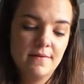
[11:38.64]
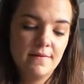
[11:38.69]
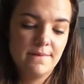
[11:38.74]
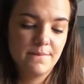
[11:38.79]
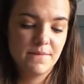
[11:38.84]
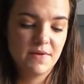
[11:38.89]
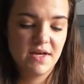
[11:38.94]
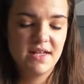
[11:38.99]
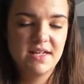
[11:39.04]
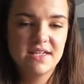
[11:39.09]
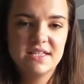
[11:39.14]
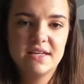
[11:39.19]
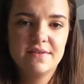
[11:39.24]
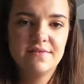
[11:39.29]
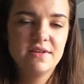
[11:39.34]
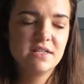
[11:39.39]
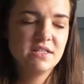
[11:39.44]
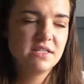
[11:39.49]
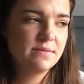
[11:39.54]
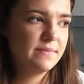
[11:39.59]
Okay, let's give
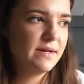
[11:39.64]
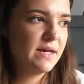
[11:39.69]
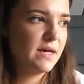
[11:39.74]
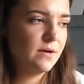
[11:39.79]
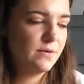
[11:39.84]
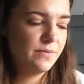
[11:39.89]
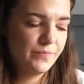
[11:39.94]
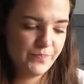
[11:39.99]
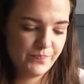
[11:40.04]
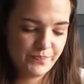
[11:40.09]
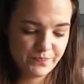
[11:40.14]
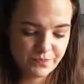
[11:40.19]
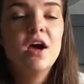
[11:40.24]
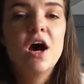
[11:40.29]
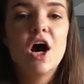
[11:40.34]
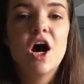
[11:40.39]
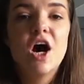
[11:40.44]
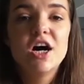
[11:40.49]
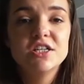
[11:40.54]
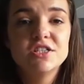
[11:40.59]
it a smell.
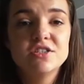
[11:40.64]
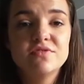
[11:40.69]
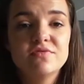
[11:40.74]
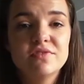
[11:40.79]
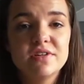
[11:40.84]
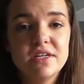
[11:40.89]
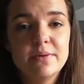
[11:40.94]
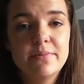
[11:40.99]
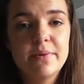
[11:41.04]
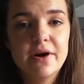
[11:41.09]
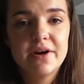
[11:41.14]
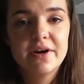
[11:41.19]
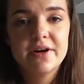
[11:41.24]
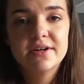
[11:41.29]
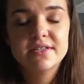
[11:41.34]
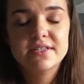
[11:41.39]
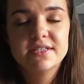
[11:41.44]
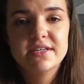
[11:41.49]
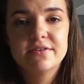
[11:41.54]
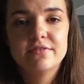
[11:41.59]
I don't really buy eye
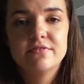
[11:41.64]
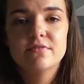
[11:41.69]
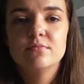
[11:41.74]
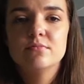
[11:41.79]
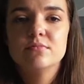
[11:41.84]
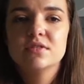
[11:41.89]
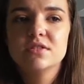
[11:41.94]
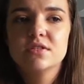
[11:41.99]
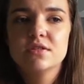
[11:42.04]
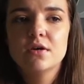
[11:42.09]
serums,